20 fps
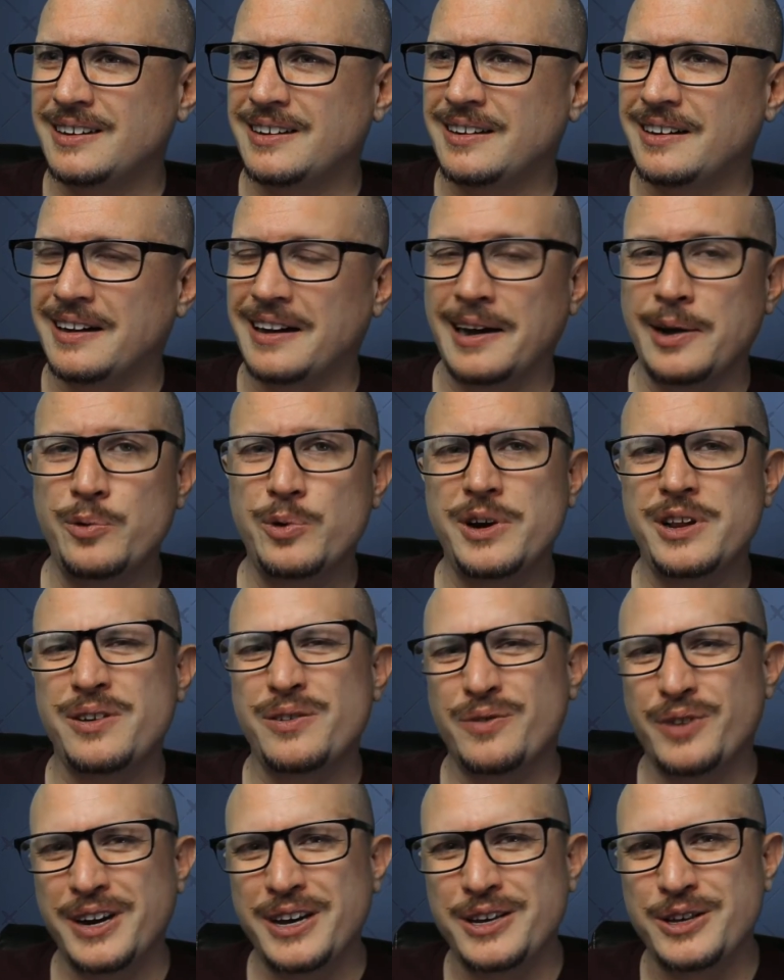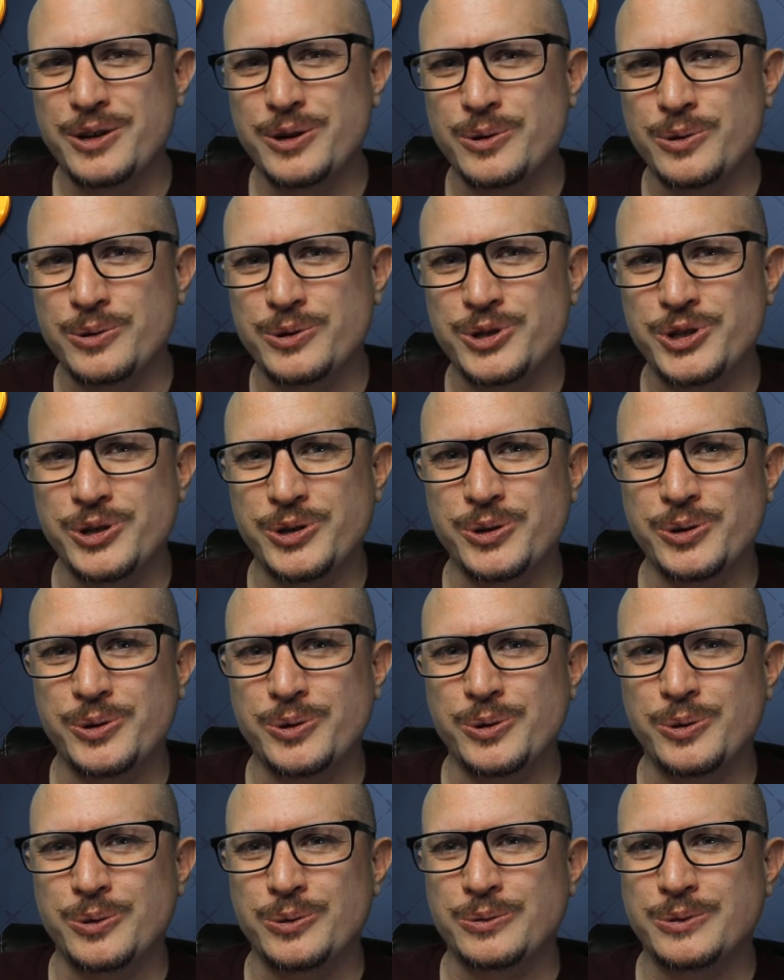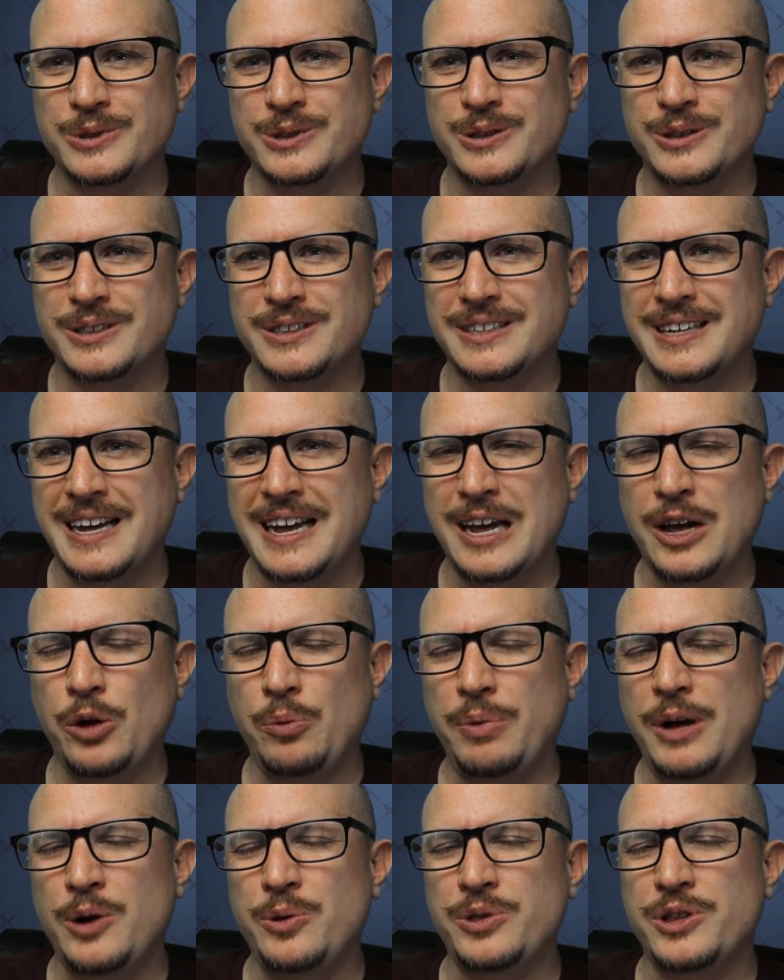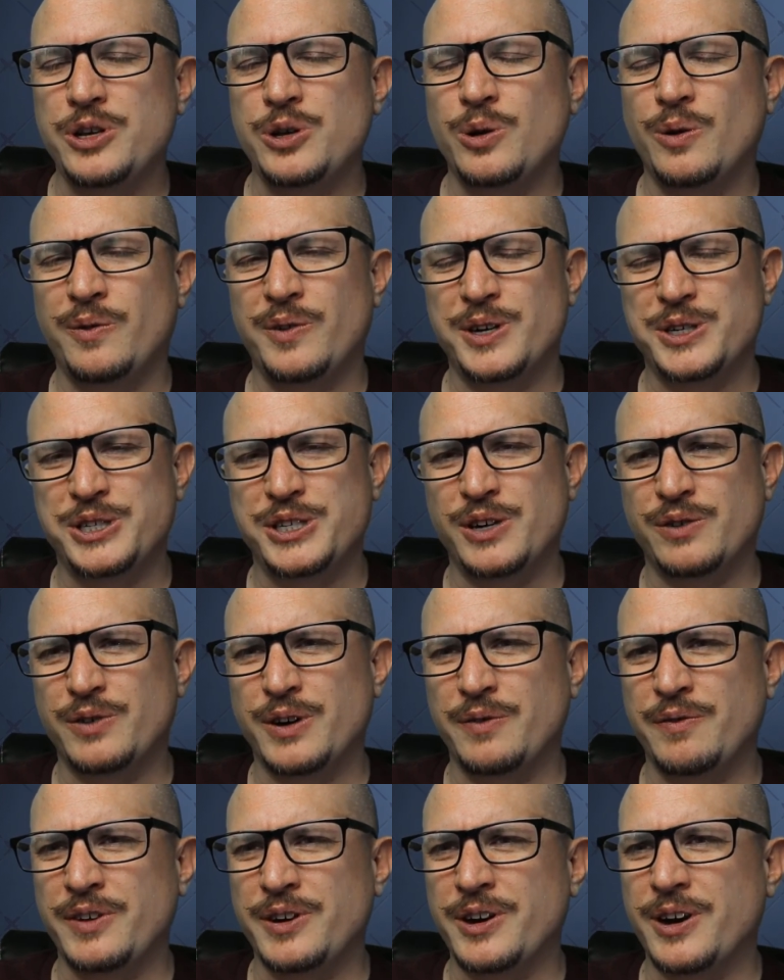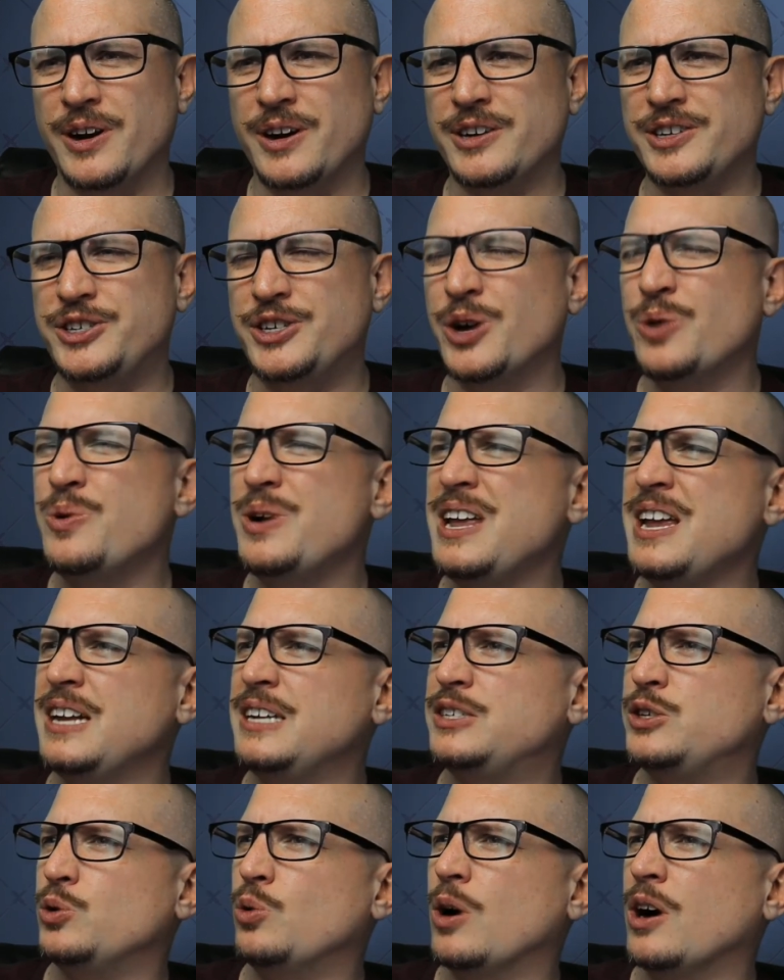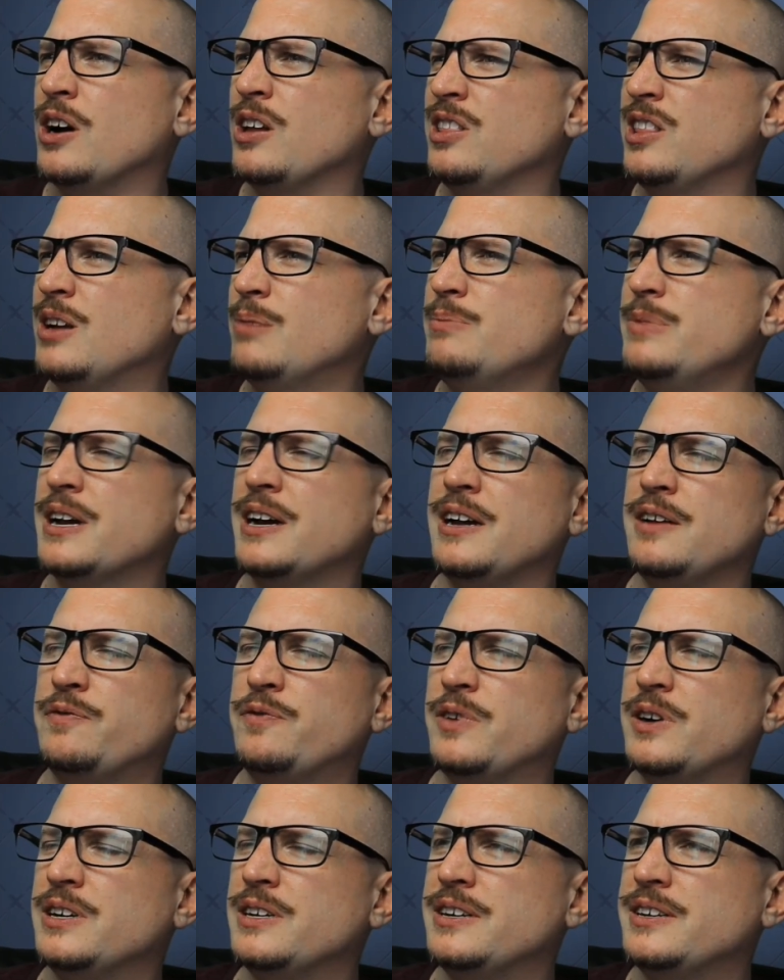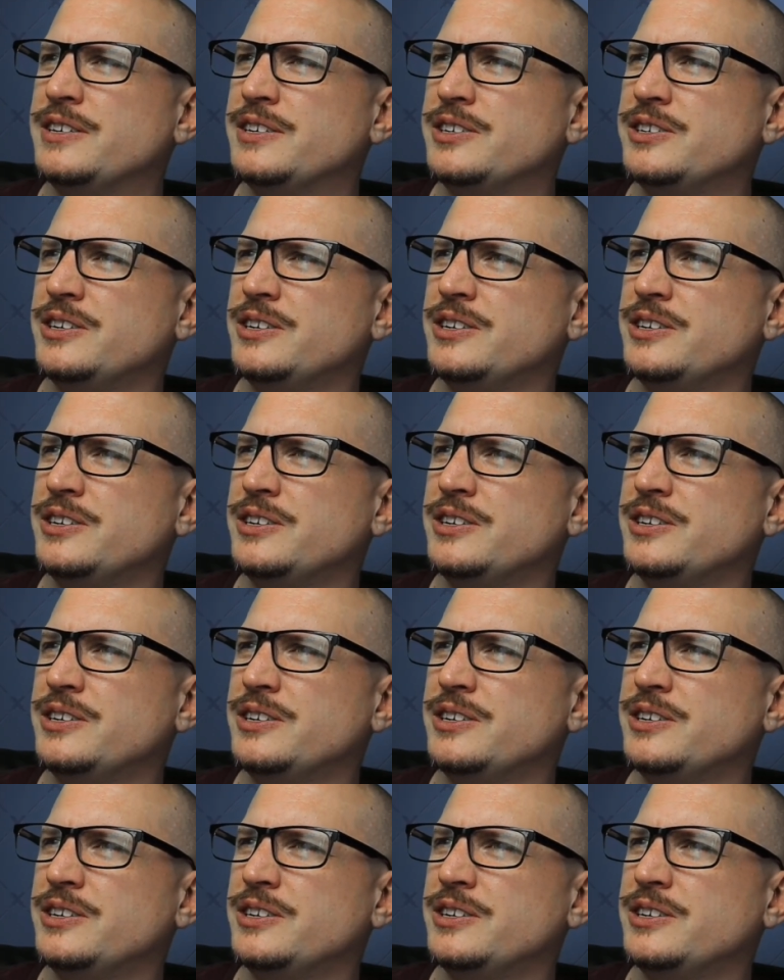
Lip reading: I would invite you to help out the University of Rivengard, donate to our alumni fund,